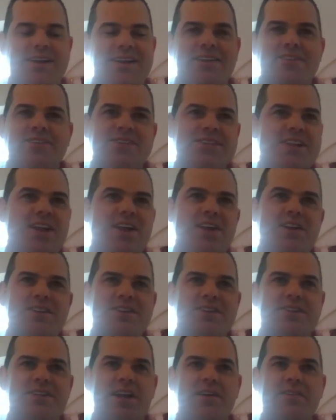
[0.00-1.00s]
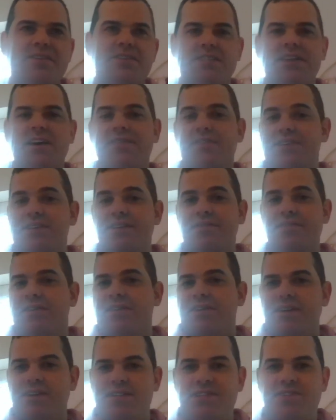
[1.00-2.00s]
just loads of stuff, because they've
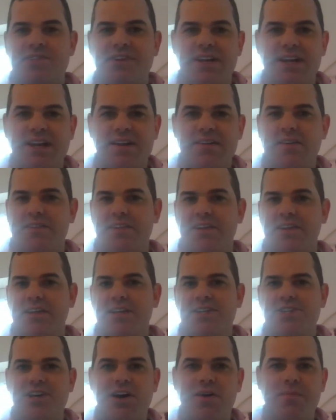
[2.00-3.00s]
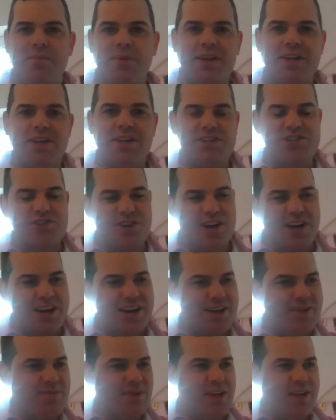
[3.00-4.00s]
not done the screening, they've not done the job, but they're just trying
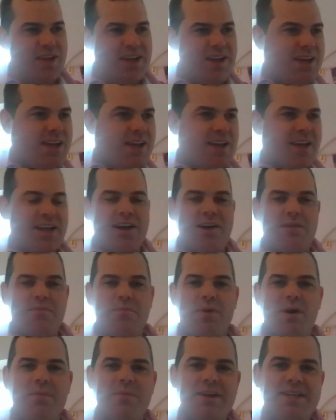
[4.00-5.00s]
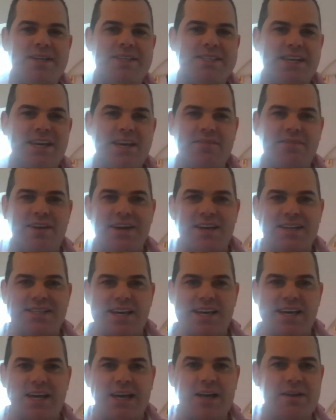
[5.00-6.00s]
to, bomb these CVs
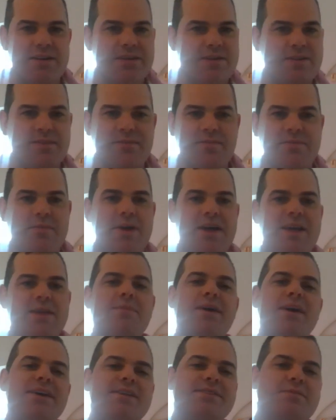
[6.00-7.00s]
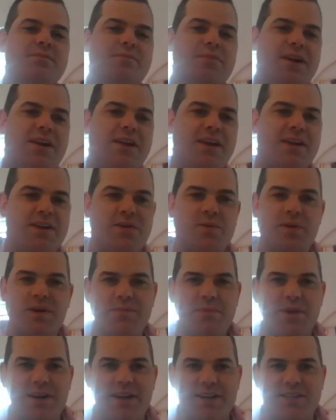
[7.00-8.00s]
in, make some money, quick
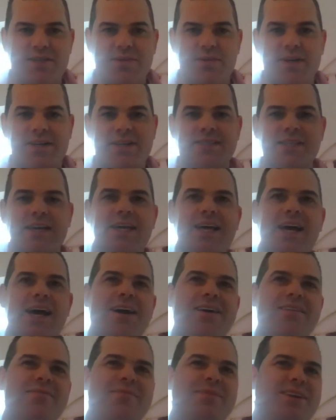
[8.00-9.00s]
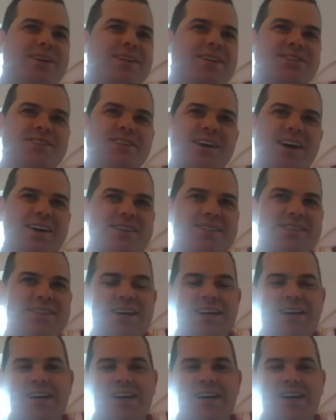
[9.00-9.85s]
money as quick as they can. But it's just,